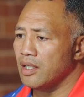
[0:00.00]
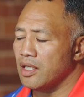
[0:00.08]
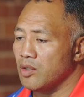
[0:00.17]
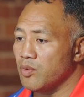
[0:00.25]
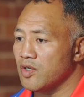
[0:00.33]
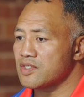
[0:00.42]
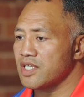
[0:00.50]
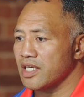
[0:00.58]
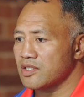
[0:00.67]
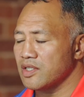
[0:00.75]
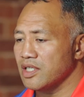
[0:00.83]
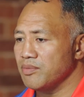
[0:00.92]
It was
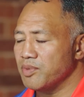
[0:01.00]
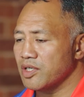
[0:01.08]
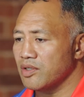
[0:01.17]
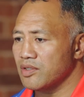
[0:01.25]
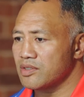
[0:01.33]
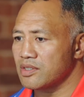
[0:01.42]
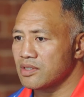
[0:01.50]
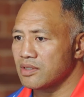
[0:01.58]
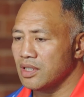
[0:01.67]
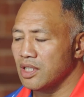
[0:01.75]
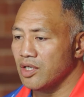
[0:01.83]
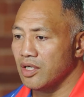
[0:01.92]
actually,
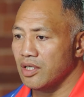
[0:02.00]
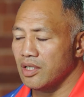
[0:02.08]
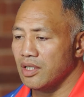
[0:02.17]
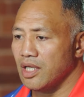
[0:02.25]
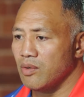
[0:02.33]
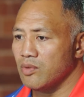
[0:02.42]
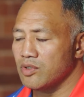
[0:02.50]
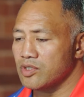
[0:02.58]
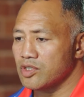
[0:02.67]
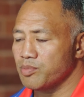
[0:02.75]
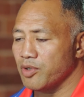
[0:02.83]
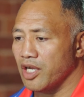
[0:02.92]
because, you know, that
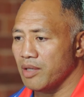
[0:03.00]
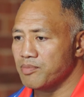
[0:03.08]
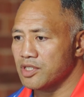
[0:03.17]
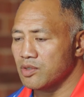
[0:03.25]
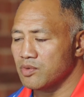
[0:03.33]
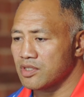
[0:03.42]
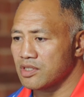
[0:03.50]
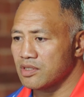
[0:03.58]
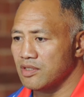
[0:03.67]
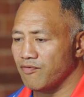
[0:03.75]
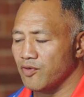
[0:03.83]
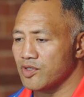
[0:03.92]
was perhaps, it was
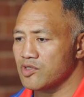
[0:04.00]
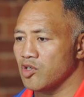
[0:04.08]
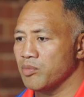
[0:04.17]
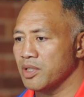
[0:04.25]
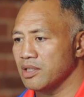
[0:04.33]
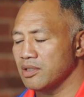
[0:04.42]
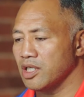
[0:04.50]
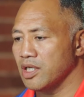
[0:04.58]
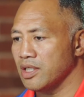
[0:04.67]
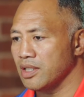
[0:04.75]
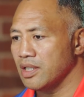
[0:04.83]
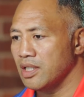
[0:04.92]
the first time, and, you
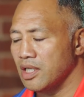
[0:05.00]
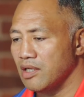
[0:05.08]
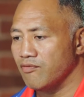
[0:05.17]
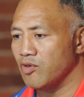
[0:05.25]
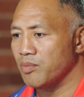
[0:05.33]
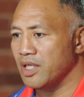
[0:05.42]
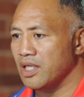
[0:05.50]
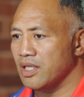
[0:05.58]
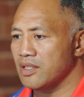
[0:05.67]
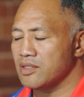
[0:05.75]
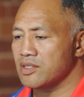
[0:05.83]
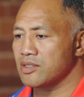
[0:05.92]
know, for me
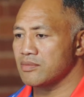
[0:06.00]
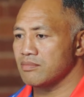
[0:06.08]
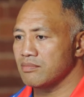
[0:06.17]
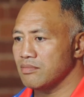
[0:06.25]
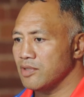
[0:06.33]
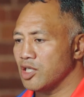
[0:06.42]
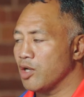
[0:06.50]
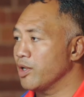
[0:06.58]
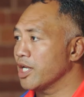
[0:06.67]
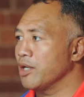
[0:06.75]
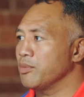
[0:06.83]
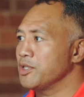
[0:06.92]
it's
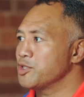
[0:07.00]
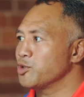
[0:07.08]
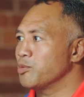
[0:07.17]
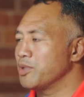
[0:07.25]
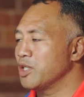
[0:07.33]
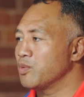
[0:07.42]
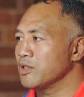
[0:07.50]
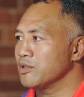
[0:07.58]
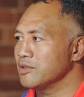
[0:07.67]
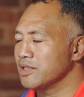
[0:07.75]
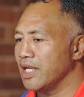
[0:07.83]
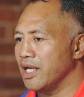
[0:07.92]
going out into the big
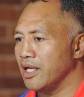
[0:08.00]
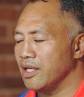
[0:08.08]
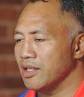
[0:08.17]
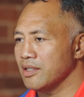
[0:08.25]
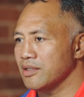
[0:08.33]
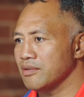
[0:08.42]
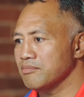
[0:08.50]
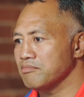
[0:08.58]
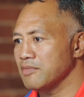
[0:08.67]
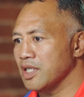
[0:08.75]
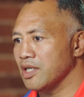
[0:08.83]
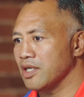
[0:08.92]
world, and,
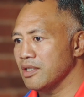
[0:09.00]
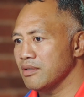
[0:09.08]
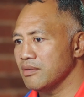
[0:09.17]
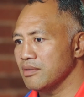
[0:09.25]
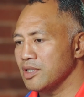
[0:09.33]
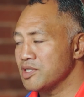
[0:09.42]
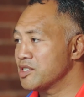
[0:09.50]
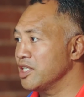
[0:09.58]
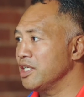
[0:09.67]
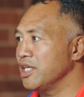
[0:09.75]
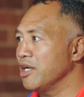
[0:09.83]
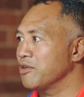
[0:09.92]
you know, in
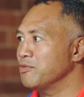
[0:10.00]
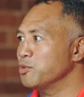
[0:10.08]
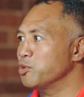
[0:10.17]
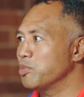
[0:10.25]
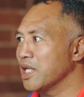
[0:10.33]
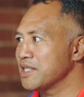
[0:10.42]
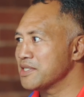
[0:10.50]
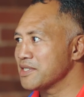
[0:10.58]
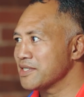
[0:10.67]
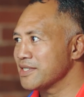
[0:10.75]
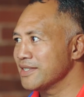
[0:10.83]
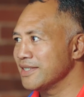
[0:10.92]
Sydney, out of all the
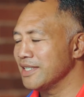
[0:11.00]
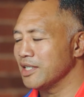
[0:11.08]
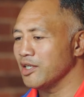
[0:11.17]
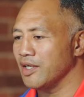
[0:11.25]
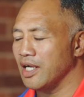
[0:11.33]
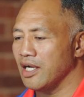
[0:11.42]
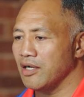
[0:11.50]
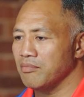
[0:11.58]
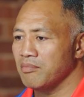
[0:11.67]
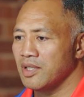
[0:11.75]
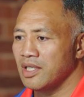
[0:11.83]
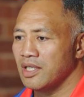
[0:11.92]
places, you
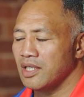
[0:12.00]
know,